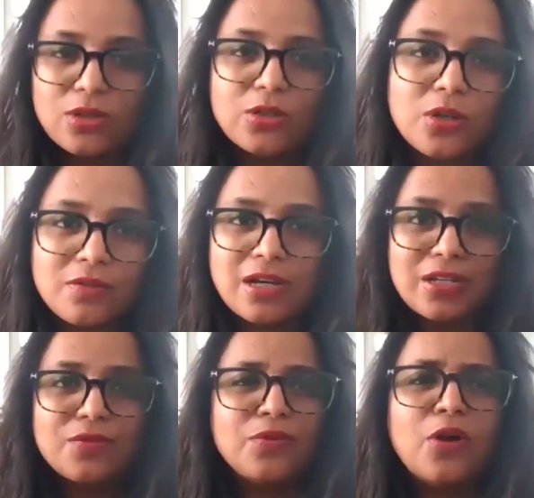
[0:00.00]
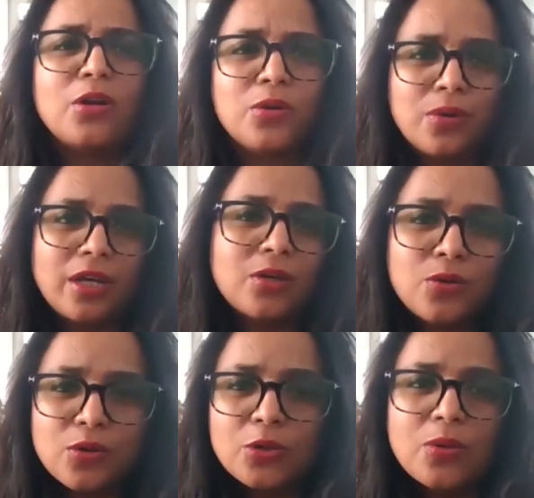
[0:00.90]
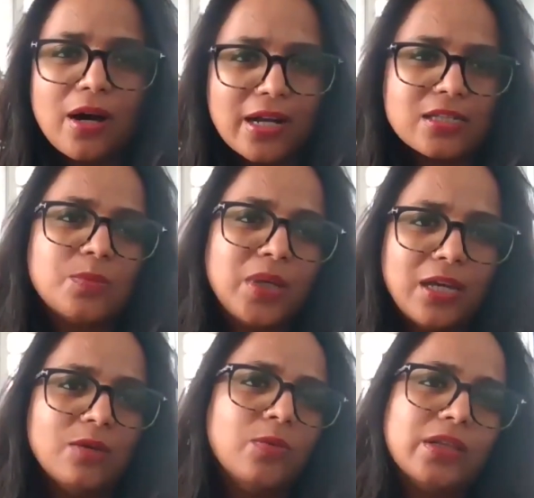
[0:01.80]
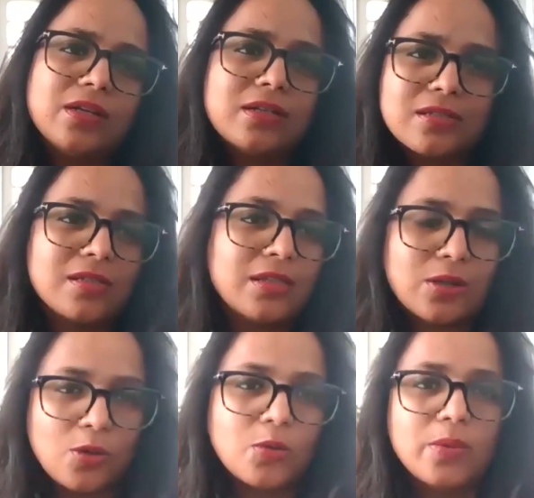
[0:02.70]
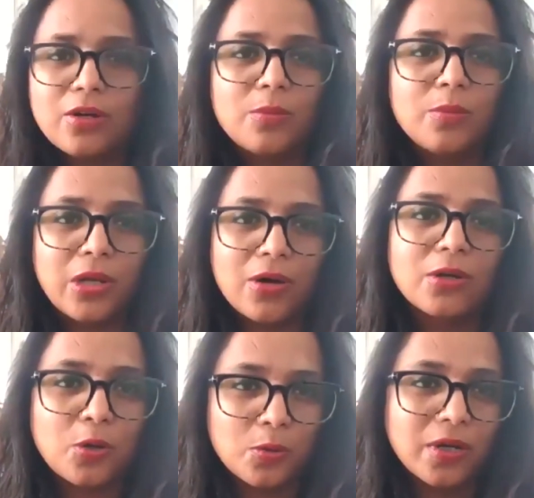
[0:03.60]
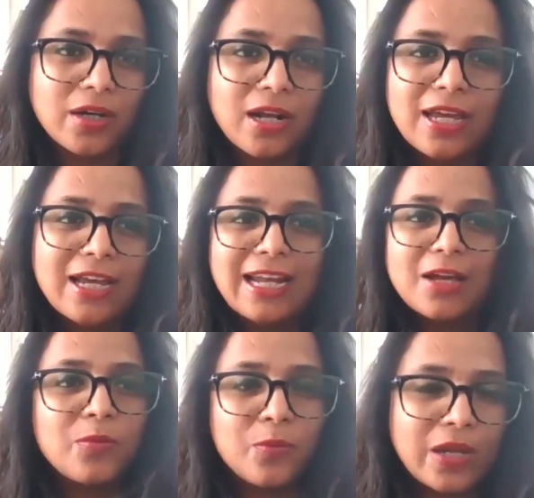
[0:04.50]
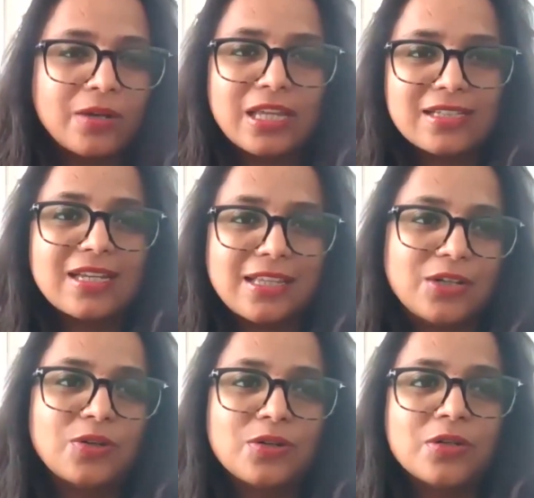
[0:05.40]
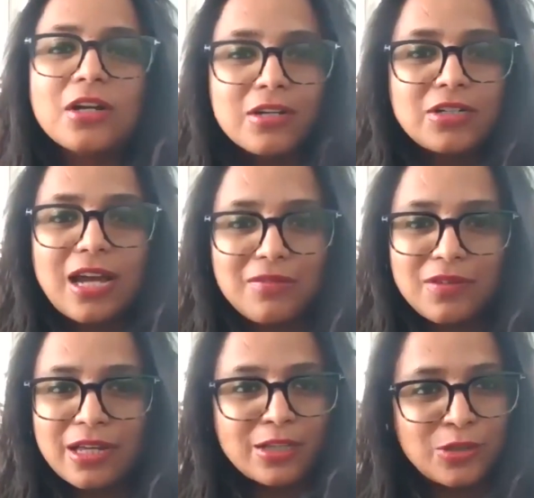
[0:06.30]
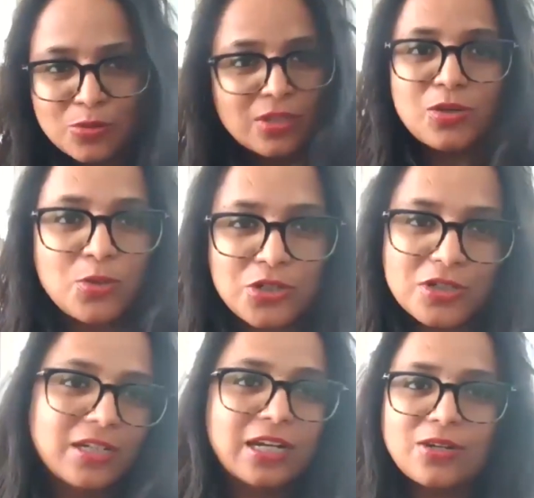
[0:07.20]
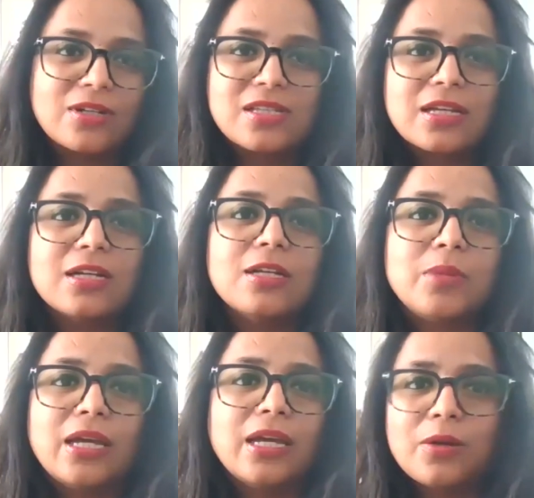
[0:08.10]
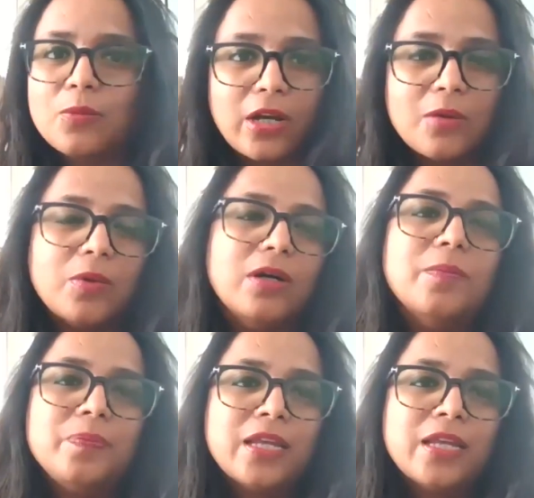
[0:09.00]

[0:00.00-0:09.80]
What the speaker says: universe of not knowing who you are as a being, whether it's the COVID or beyond COVID. Like when they say that you're traveling through this ocean and you're a single being and whatever,